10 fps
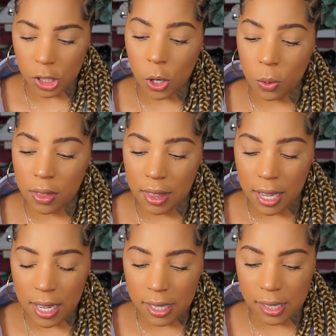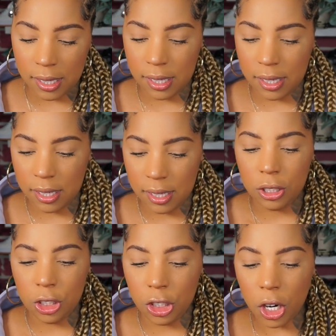So this
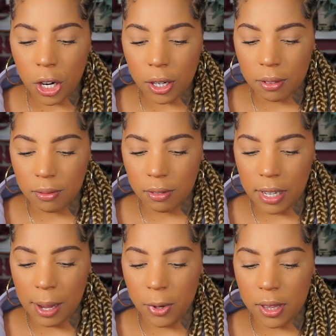shirt came